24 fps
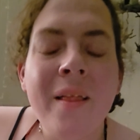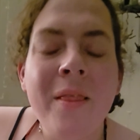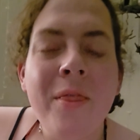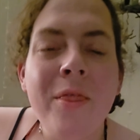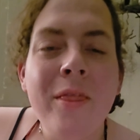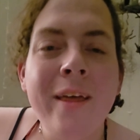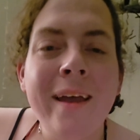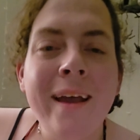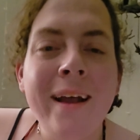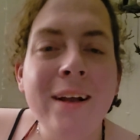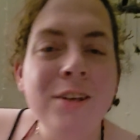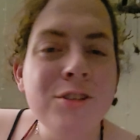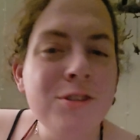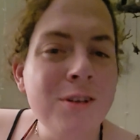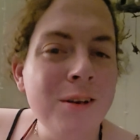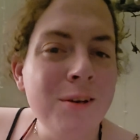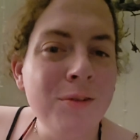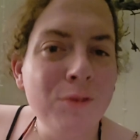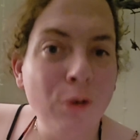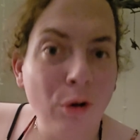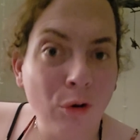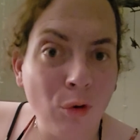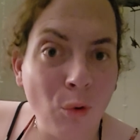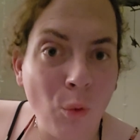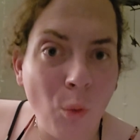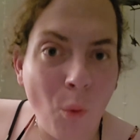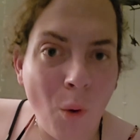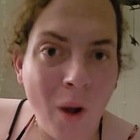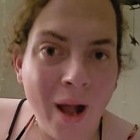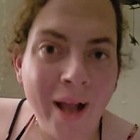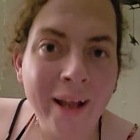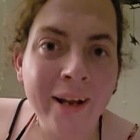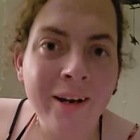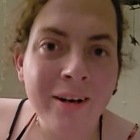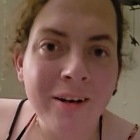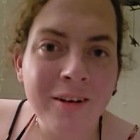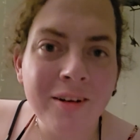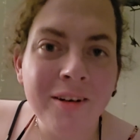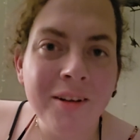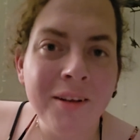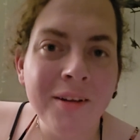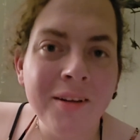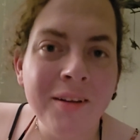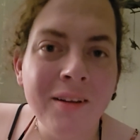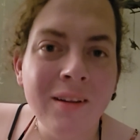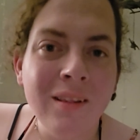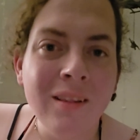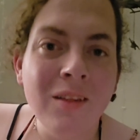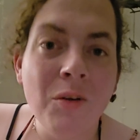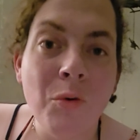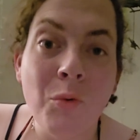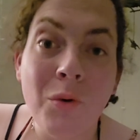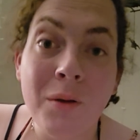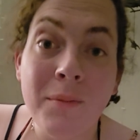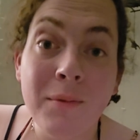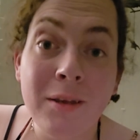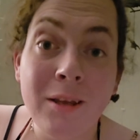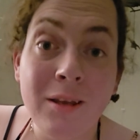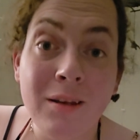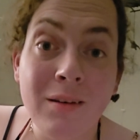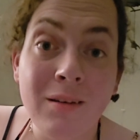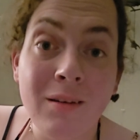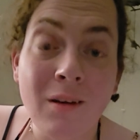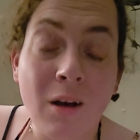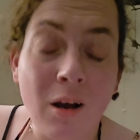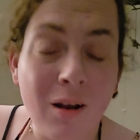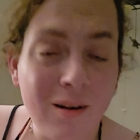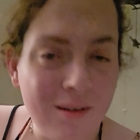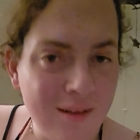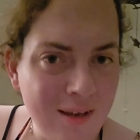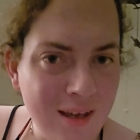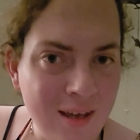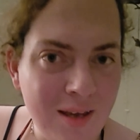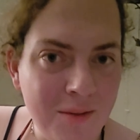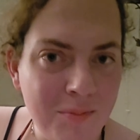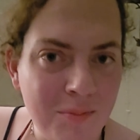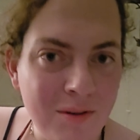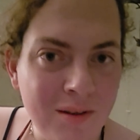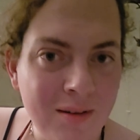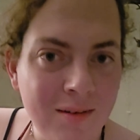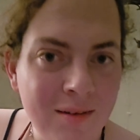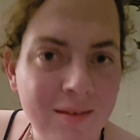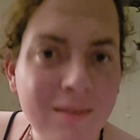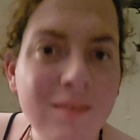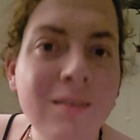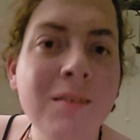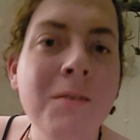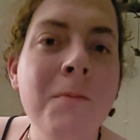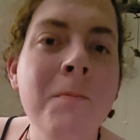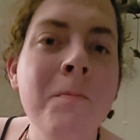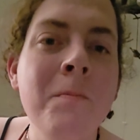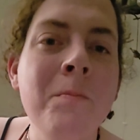They actually required the women on campus